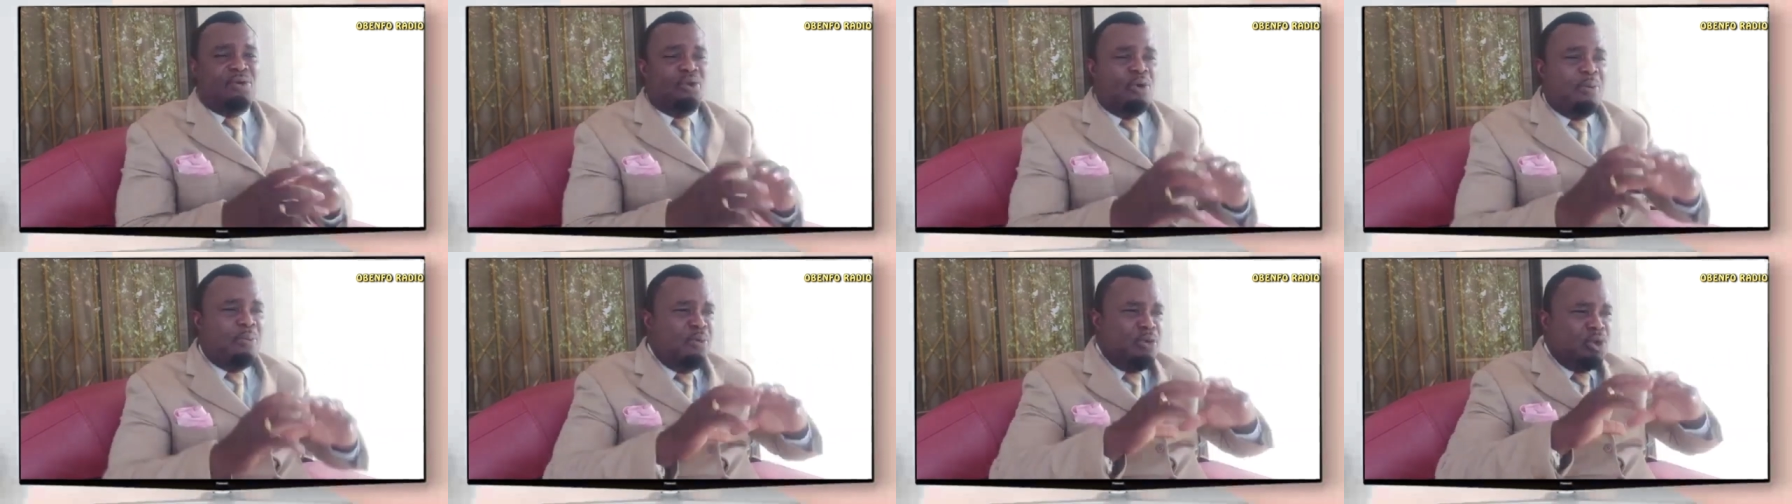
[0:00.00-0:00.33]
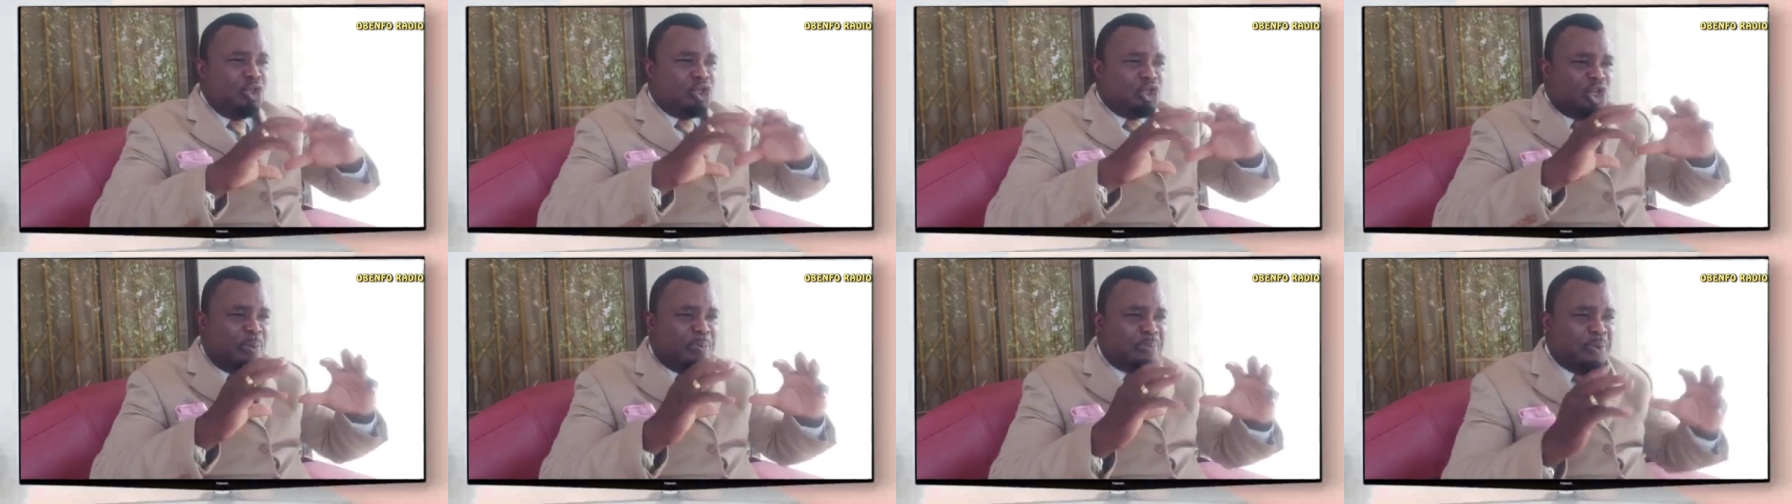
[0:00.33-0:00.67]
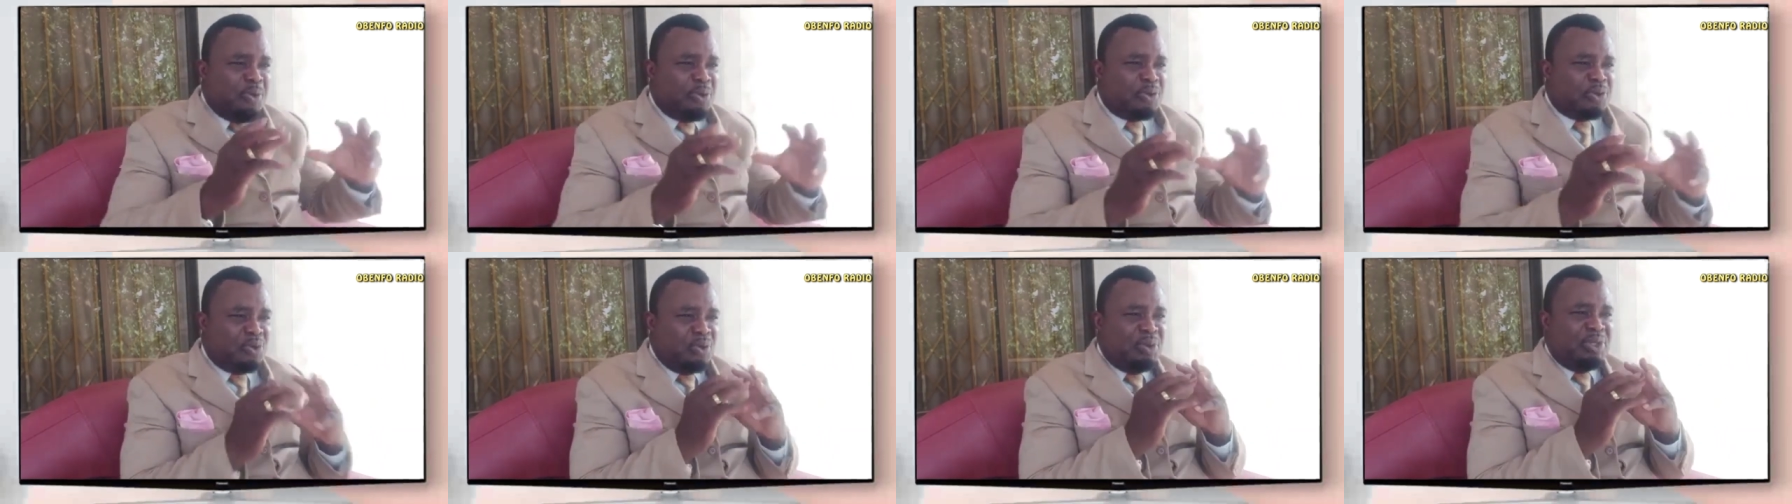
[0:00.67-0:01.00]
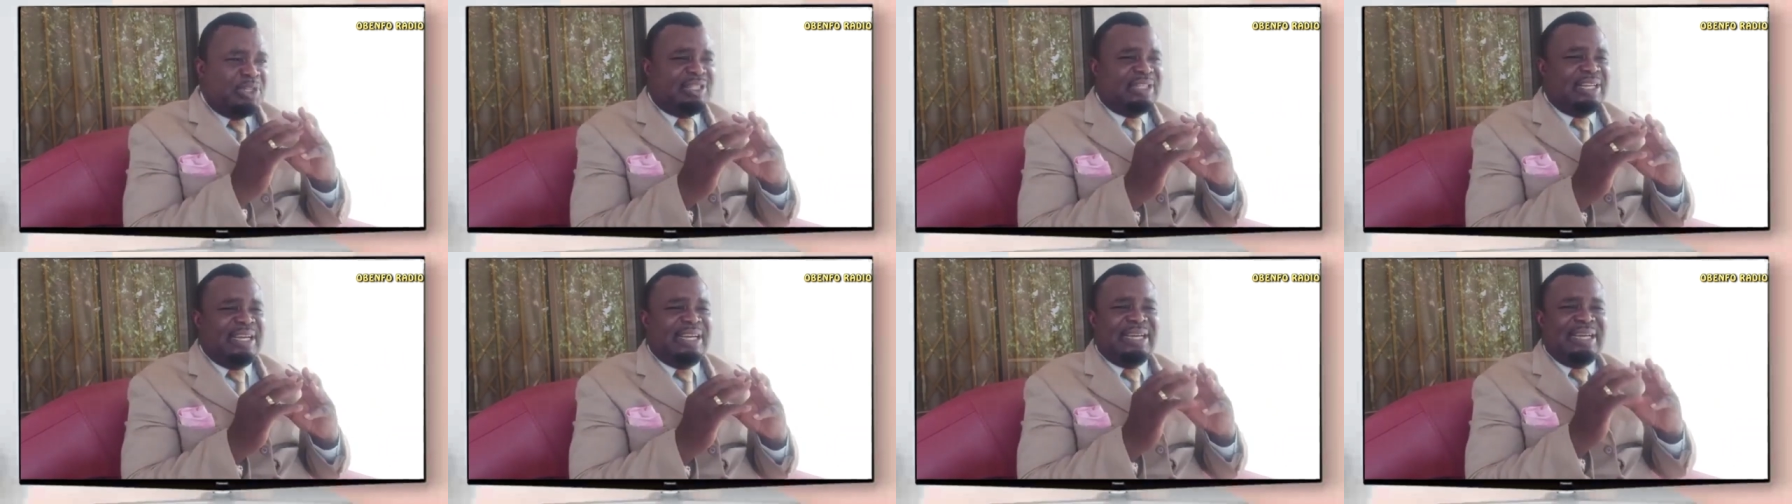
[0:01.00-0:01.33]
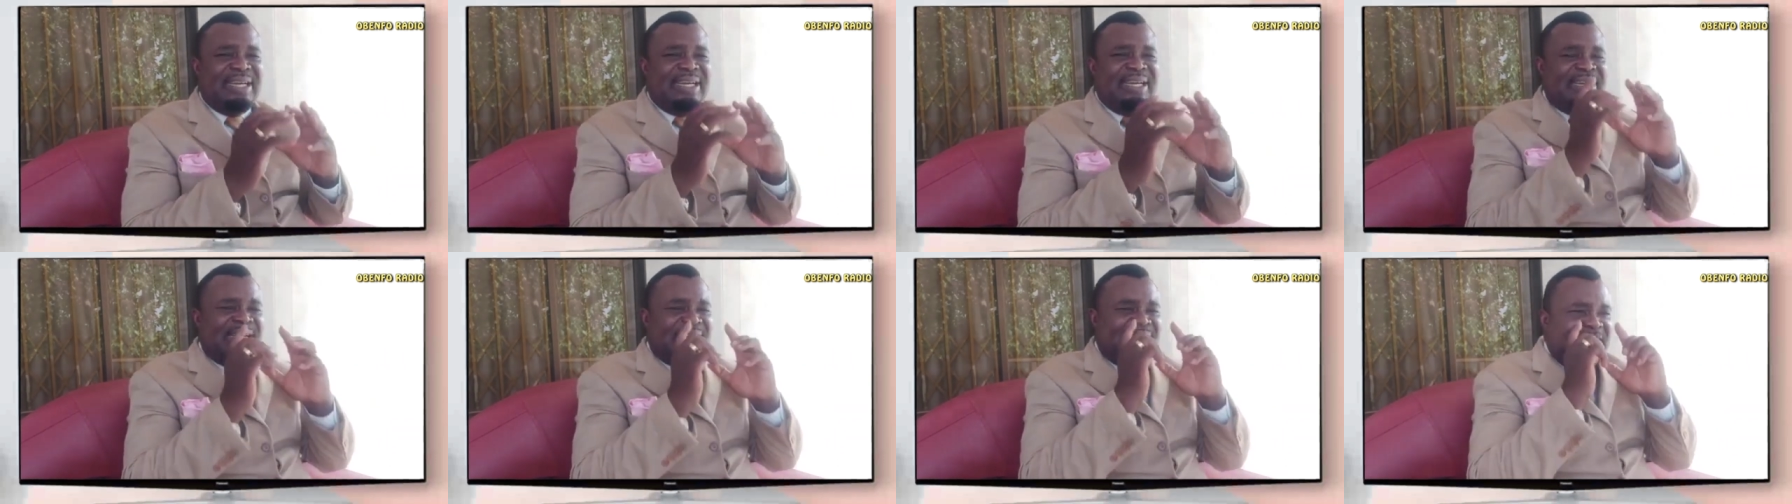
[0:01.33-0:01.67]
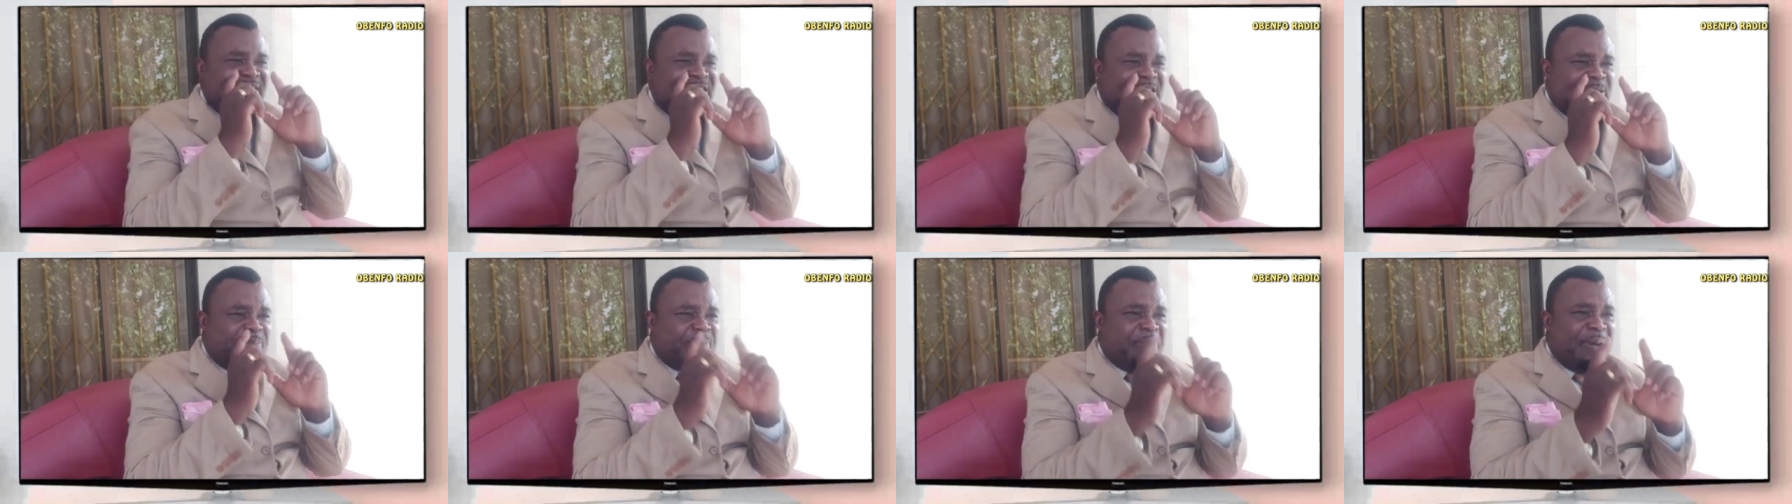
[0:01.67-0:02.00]
Almost supporting say,
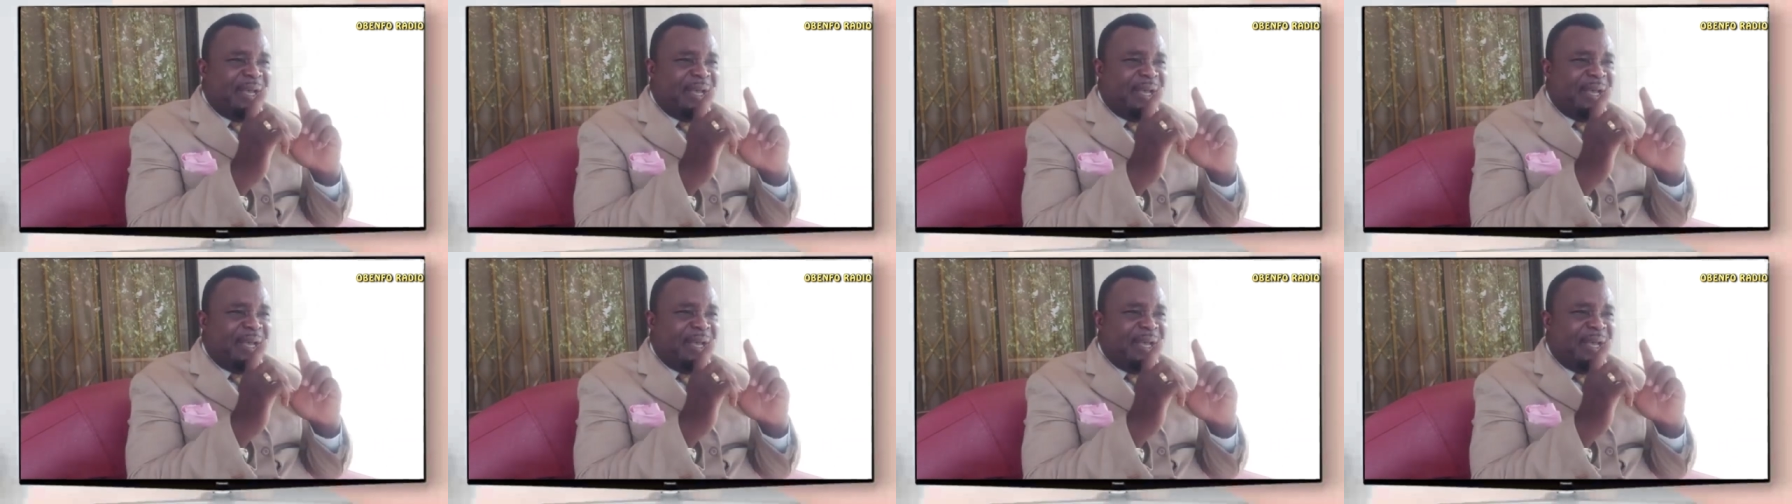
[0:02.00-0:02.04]
this